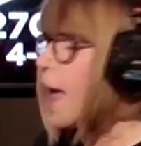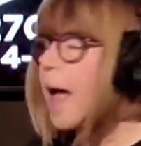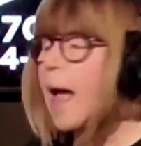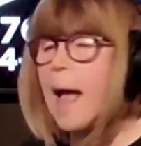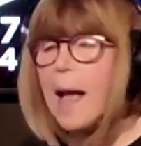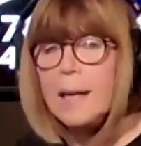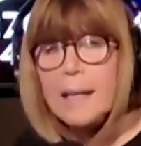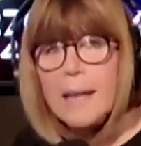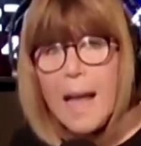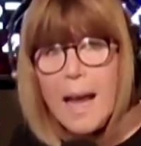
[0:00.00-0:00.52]

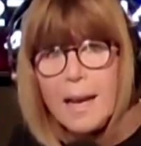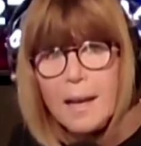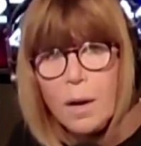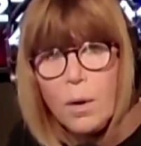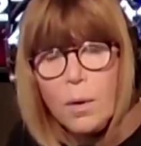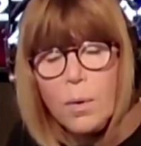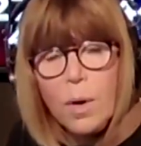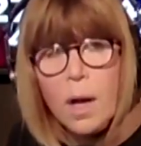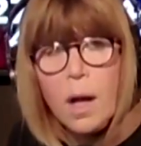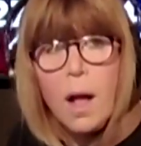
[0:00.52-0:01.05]
And
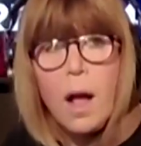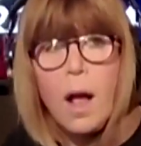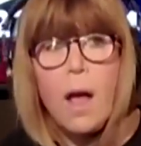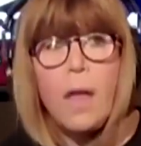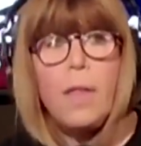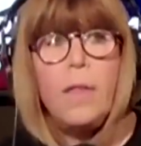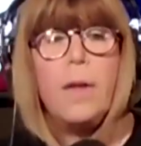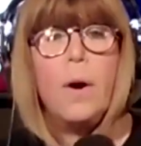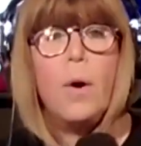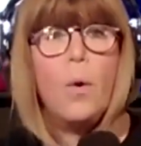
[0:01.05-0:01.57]
now
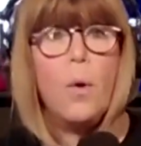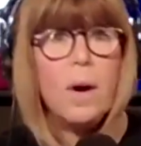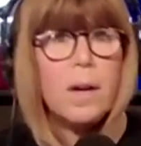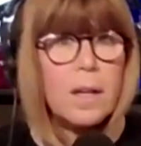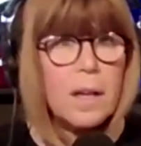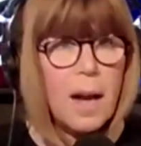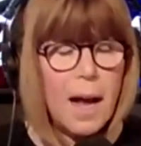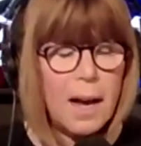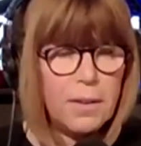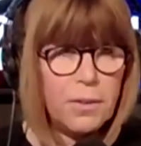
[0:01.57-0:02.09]
the
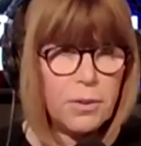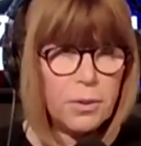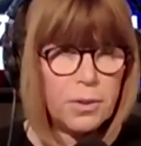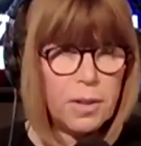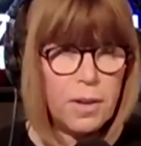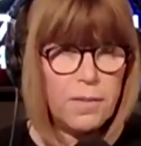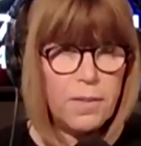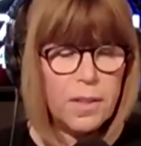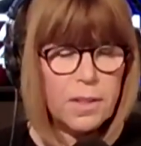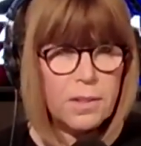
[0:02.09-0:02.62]
organizers
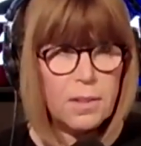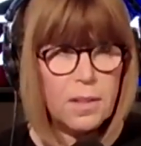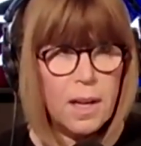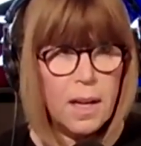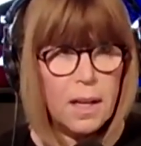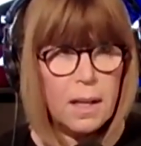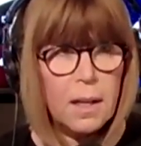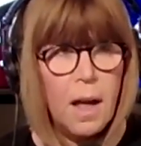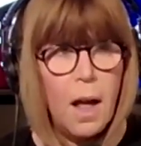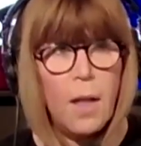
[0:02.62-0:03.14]
of this
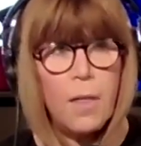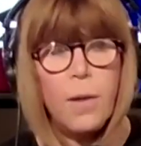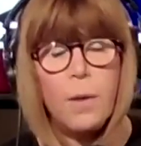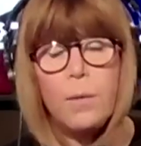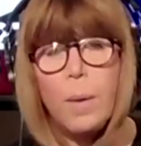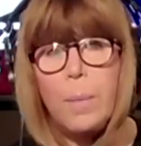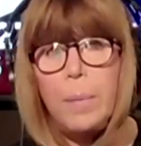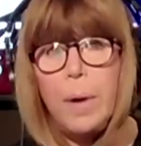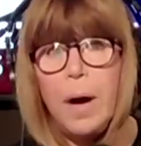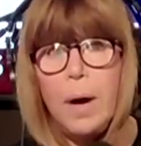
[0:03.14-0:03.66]
thing, the
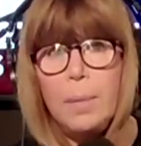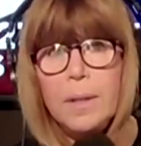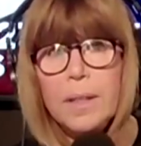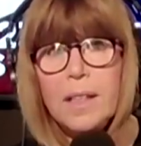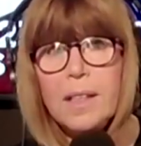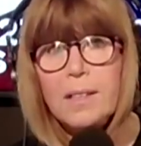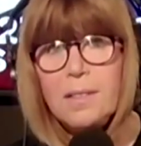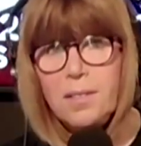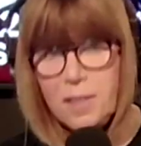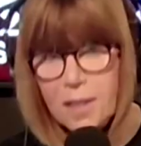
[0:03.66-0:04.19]

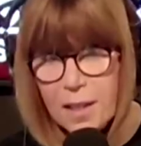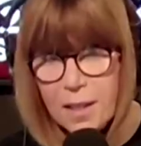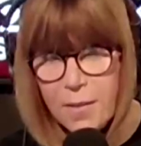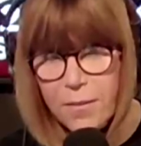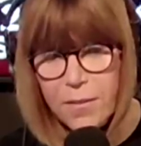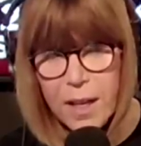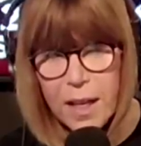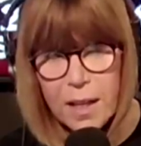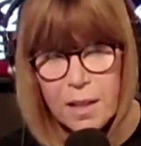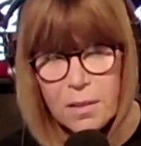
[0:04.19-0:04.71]
Republican
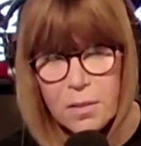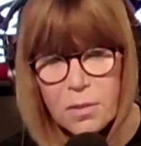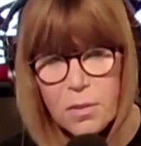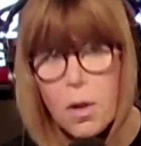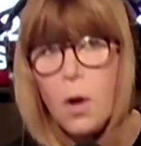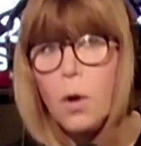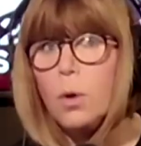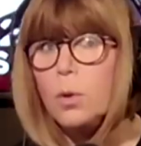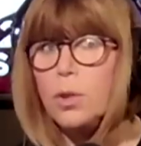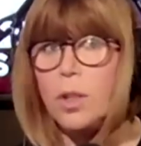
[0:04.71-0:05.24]
sycophants
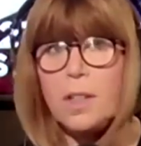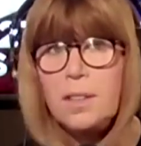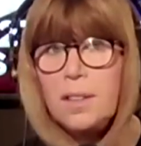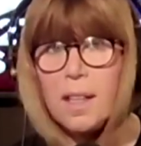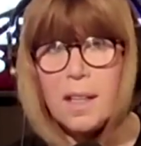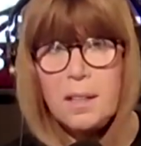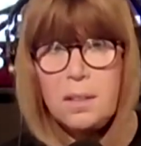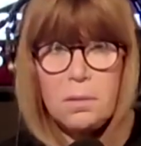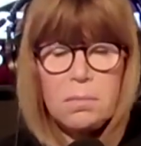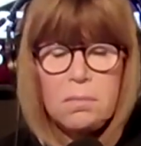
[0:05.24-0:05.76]
who just
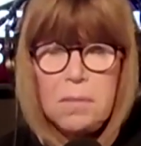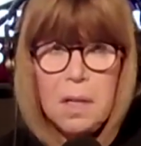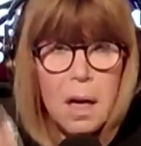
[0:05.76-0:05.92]
kicked,